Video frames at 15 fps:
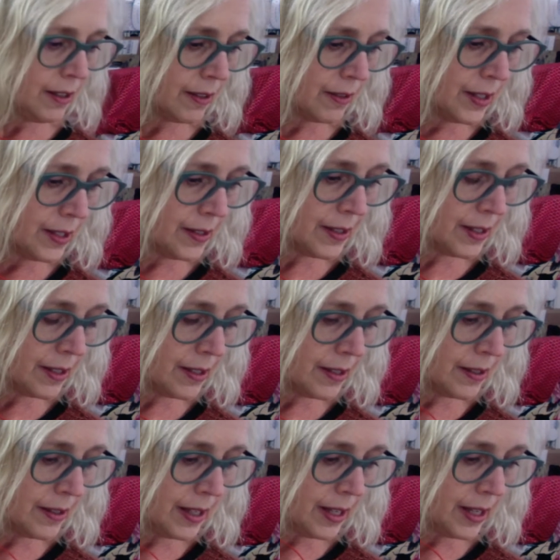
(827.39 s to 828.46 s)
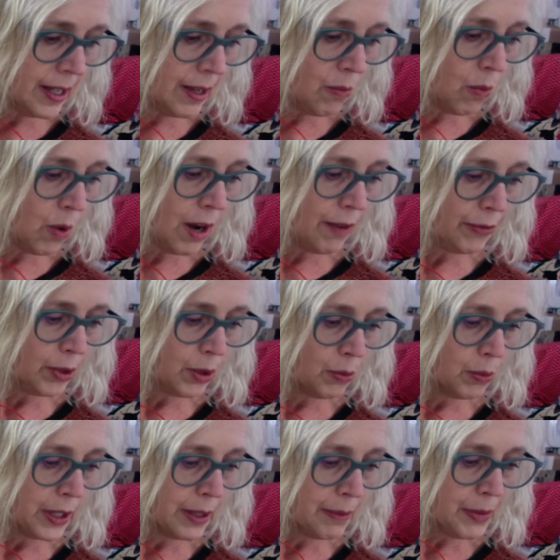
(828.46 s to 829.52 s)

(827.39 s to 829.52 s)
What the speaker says: This is the Waffle Rib